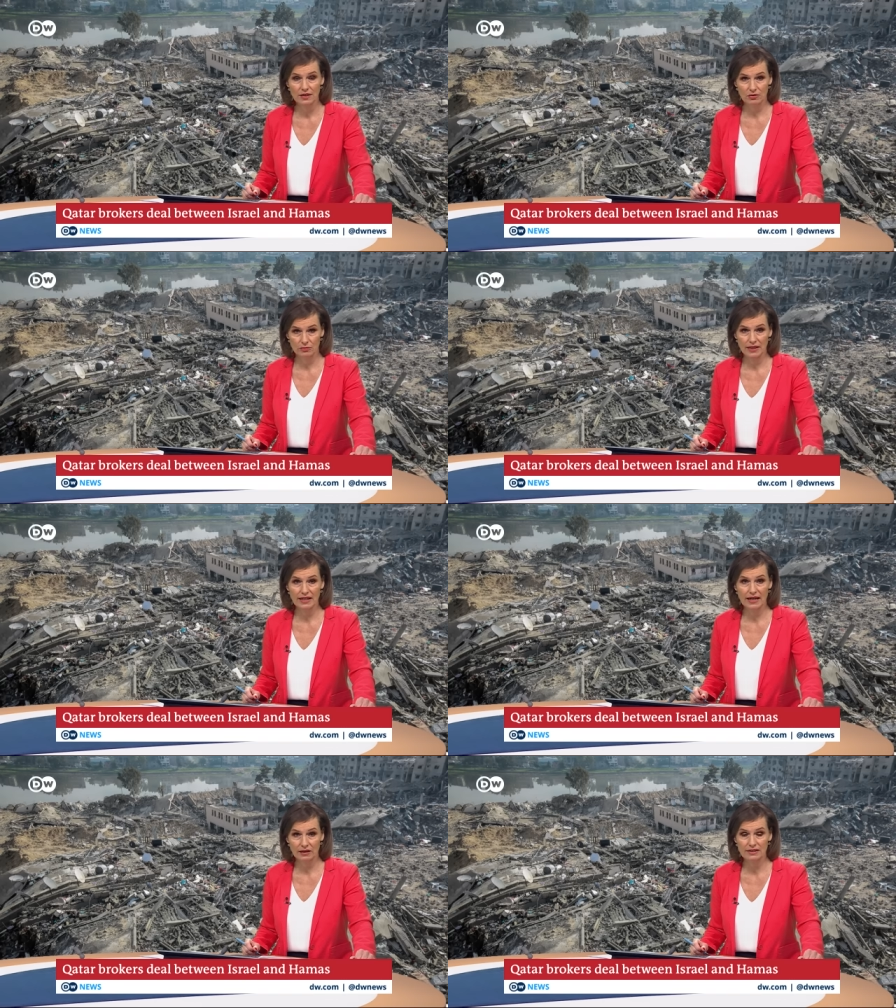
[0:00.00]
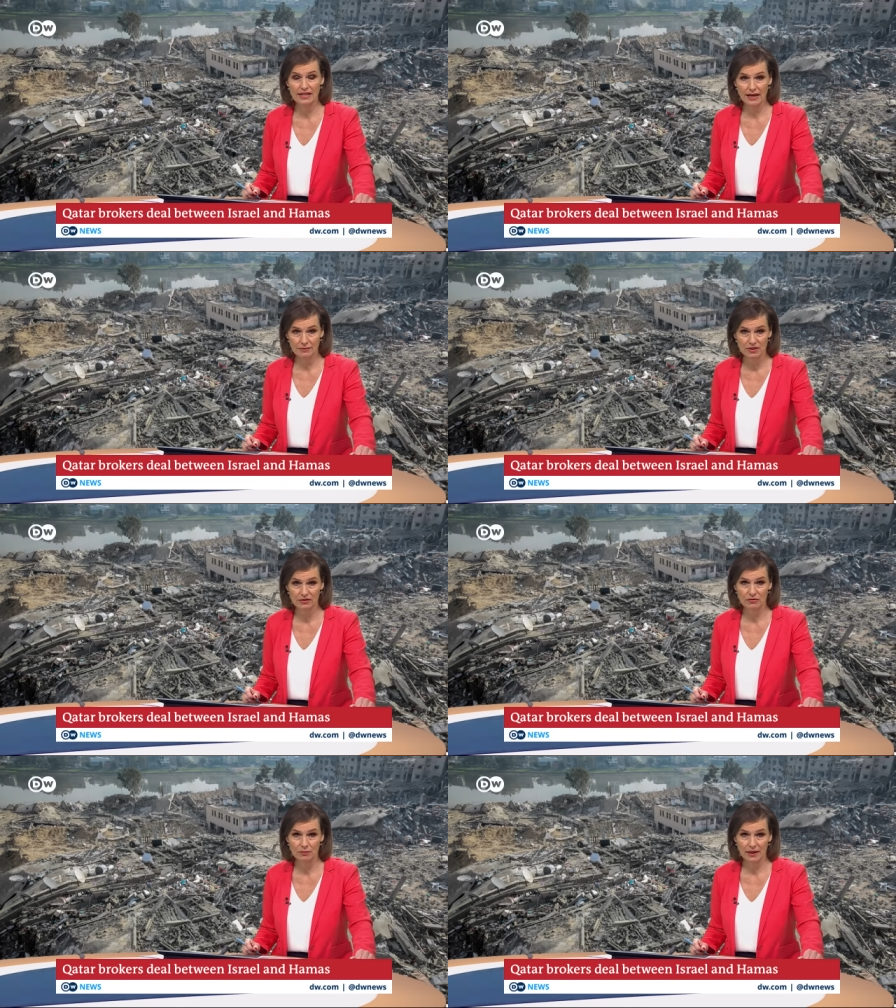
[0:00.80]
who are being held
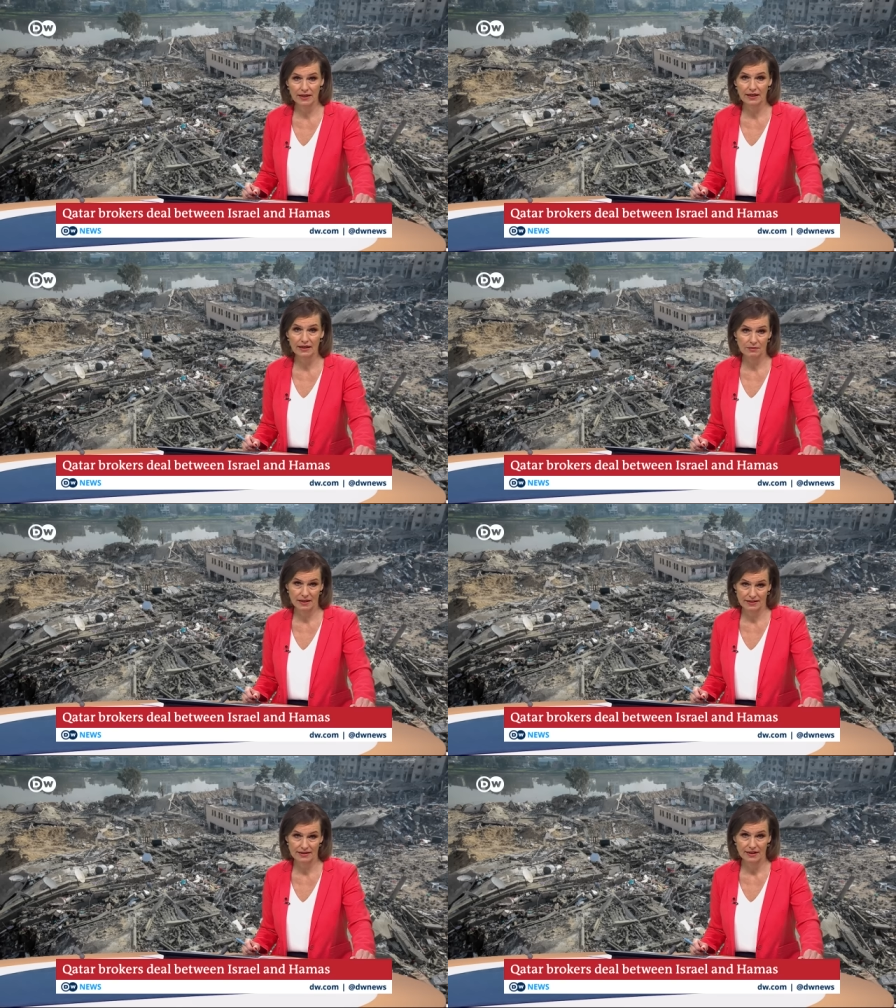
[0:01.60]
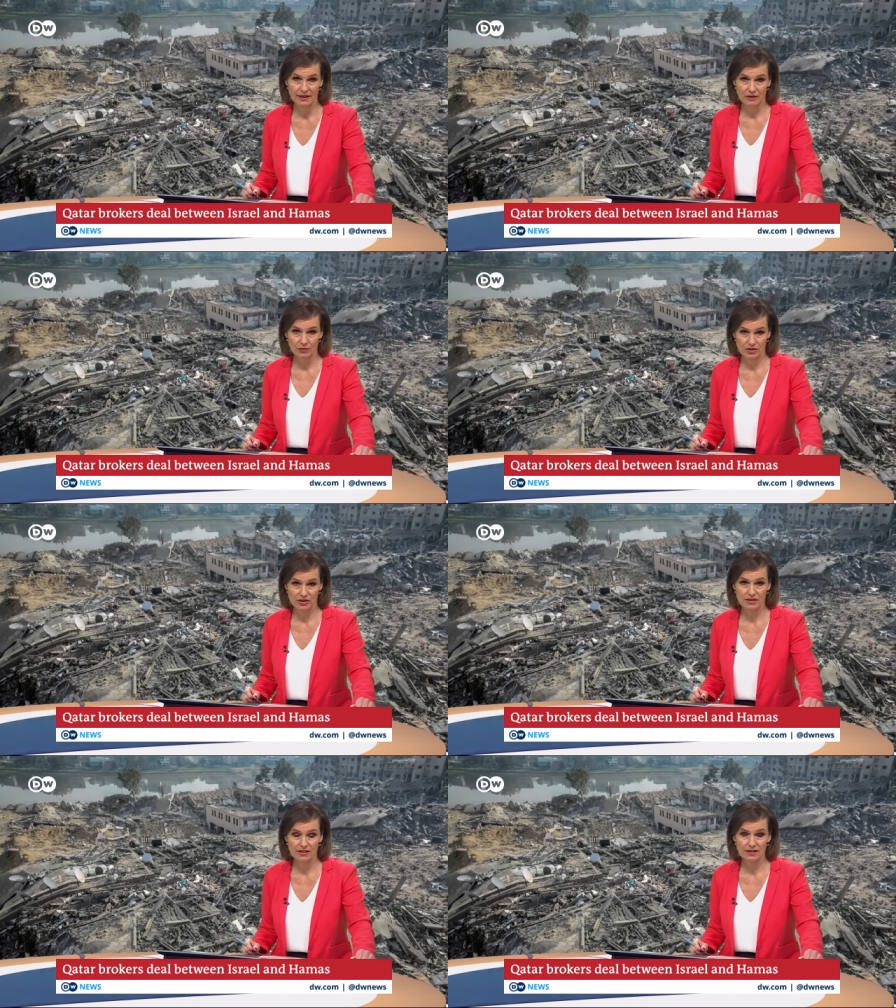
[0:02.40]
captive by Hamas, which
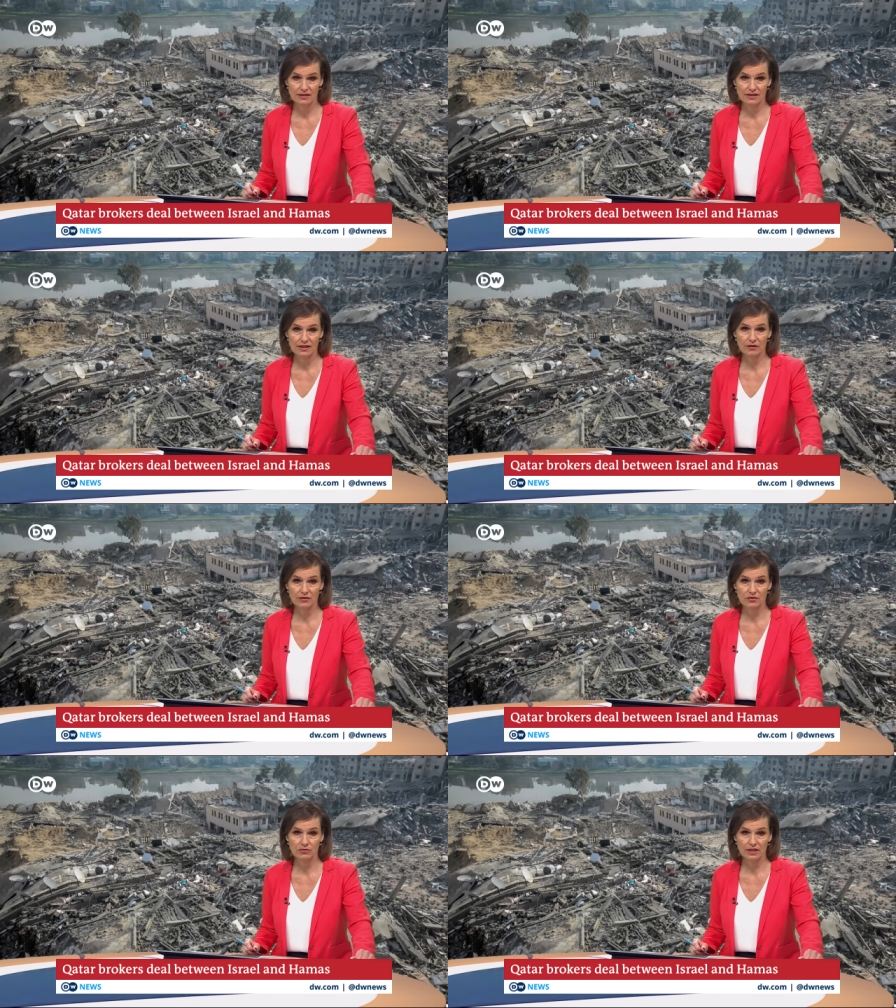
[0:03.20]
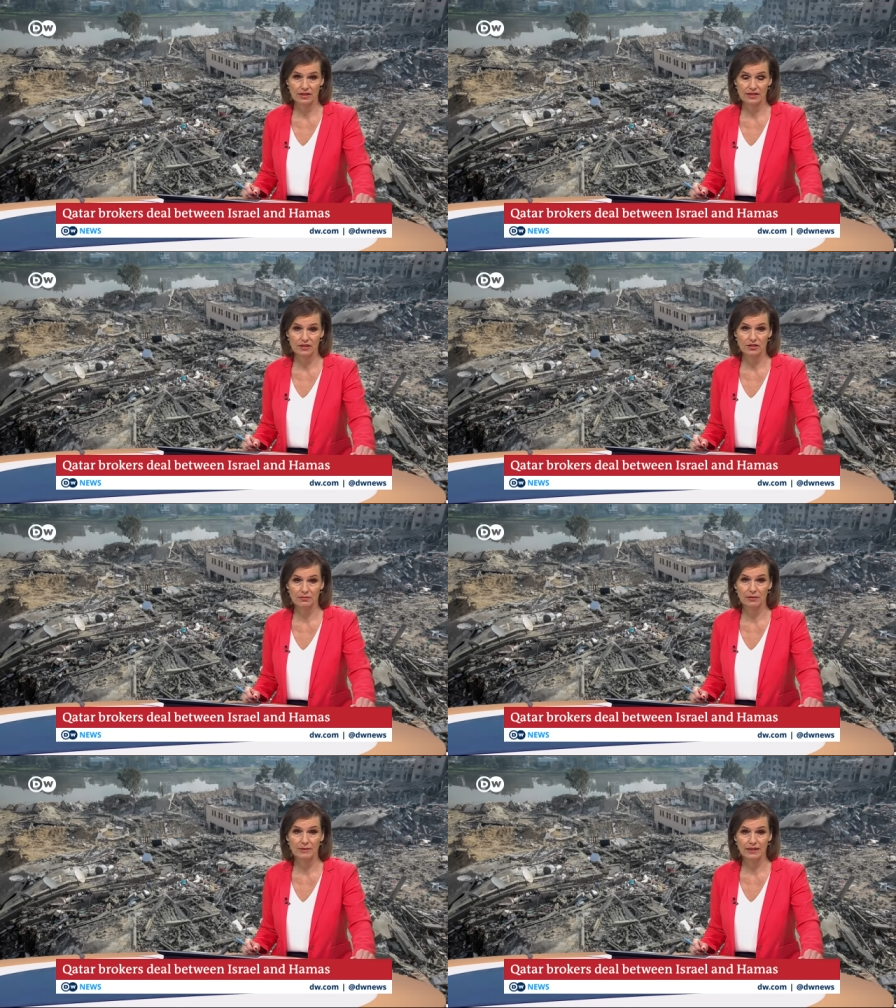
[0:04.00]
is considered a terrorist
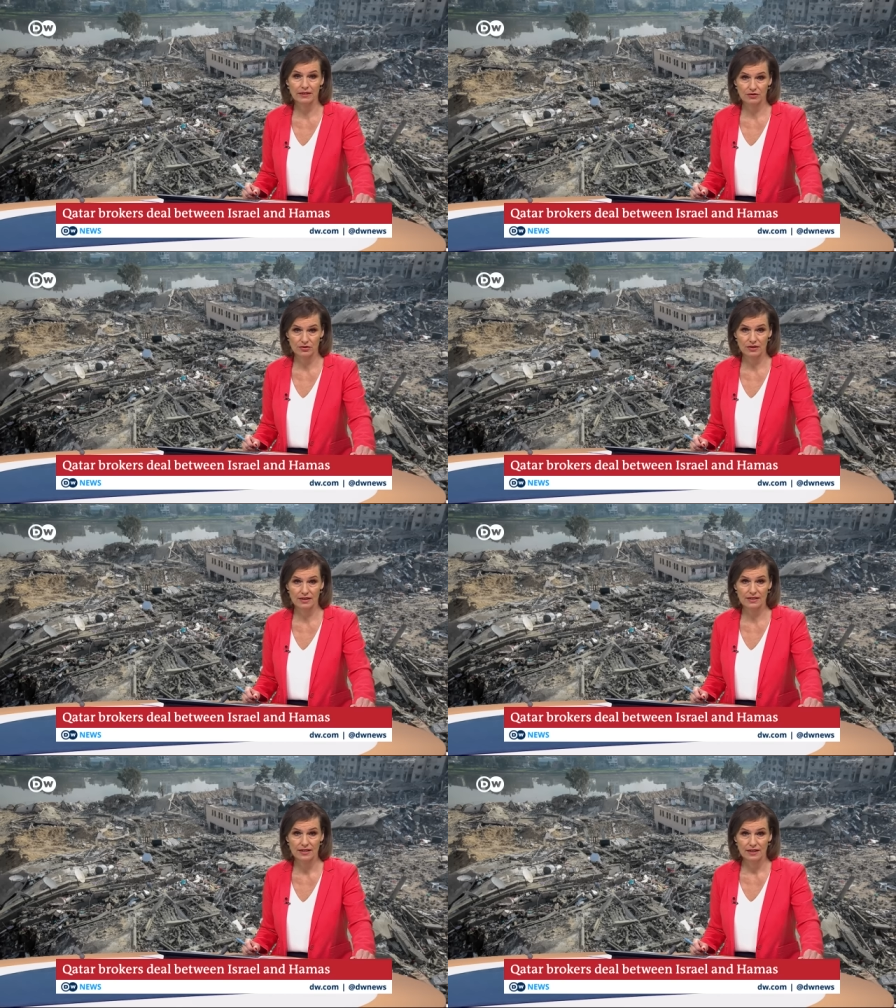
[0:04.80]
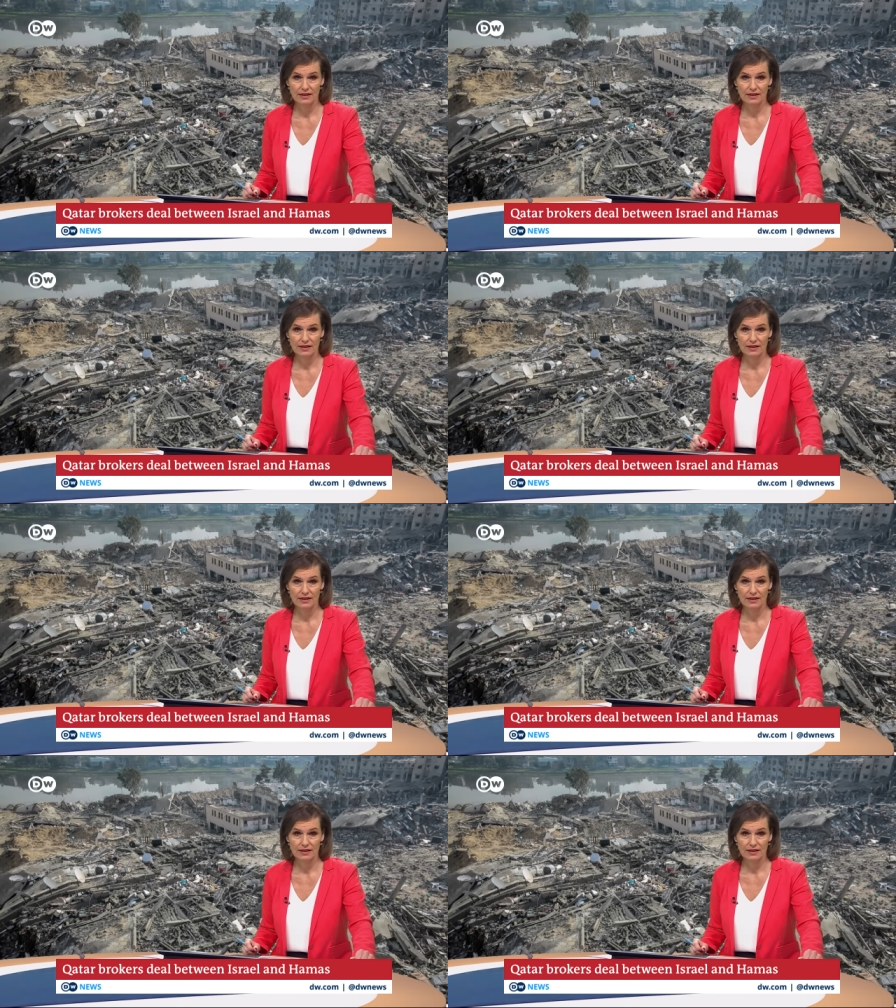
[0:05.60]
organization by many countries.